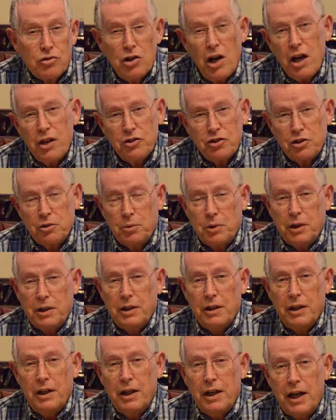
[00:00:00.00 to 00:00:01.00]

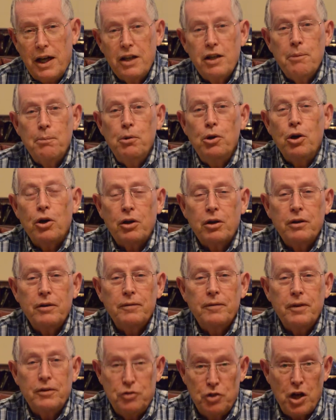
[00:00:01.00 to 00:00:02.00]
Joshua, in the book
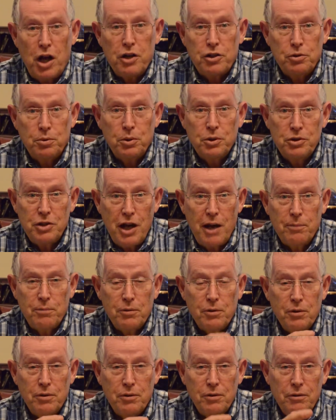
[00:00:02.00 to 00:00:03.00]
Joshua,
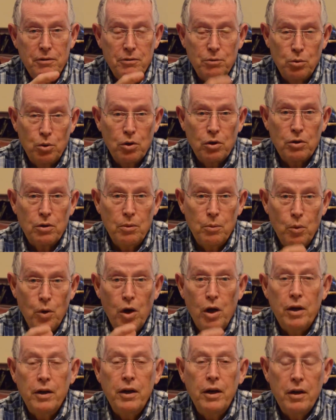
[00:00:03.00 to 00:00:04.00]
chapter
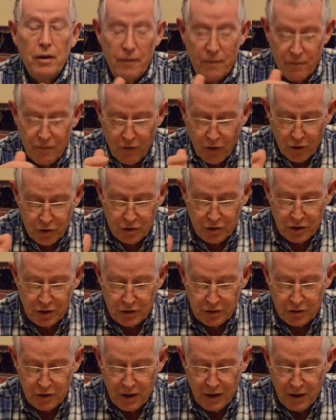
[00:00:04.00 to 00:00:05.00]
1,
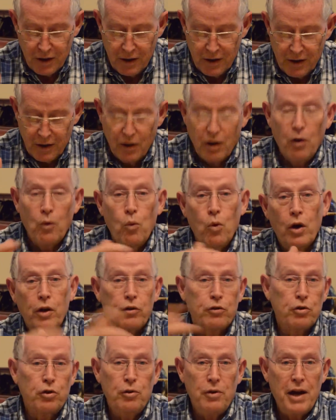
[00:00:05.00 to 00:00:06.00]
verses uh,
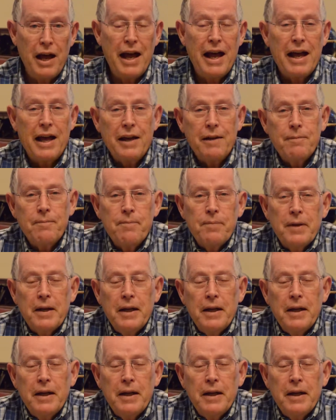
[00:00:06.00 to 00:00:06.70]
1 through 9,